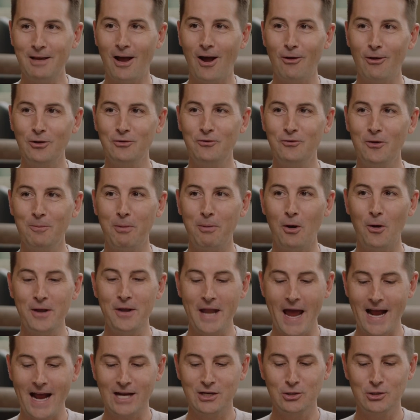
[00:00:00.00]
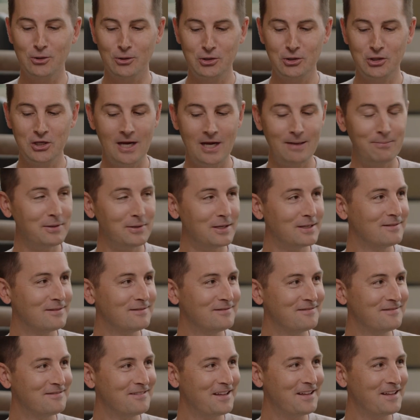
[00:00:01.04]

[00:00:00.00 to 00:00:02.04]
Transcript: college football national champion,